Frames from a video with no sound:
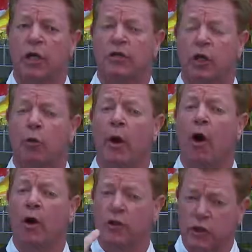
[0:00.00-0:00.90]
So you want to
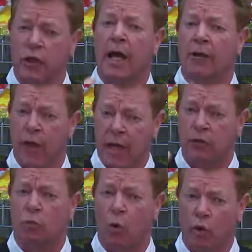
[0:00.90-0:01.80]
oxygenate
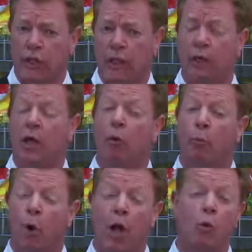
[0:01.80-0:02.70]
that water.
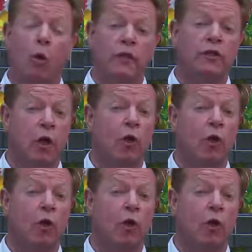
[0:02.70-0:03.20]
Borehole water is not